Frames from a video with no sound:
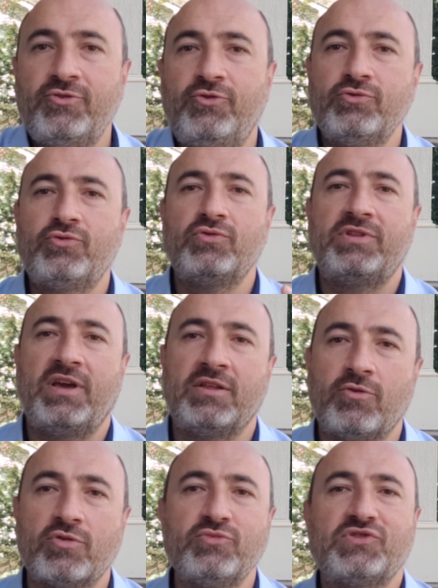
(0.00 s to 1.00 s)
due to the
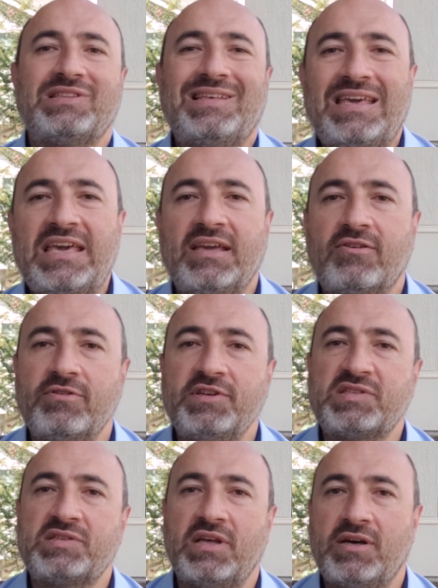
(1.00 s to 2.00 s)
enormously
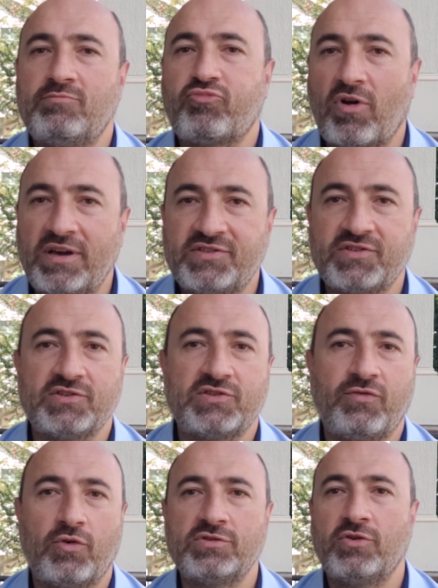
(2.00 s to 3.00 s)
increased uh, prices
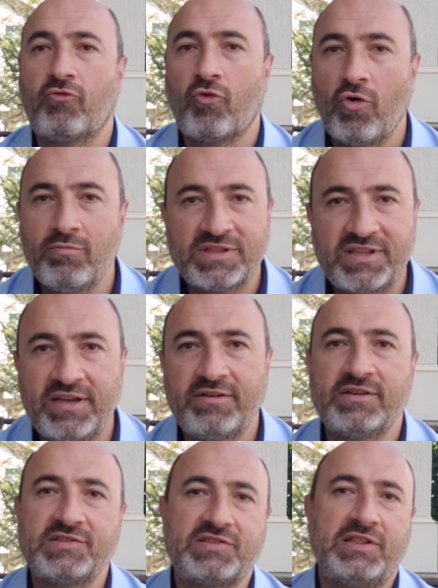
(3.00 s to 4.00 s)
for the raw
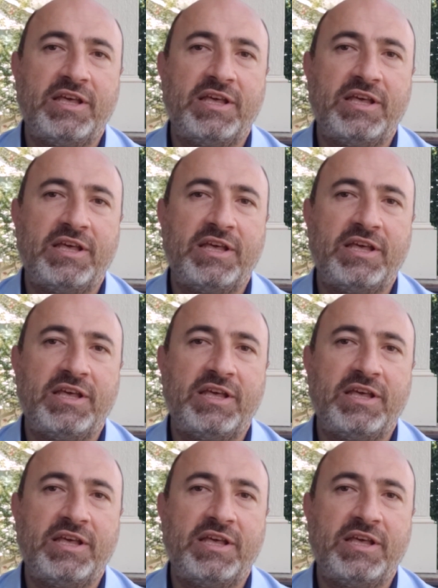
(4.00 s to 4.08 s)
materials,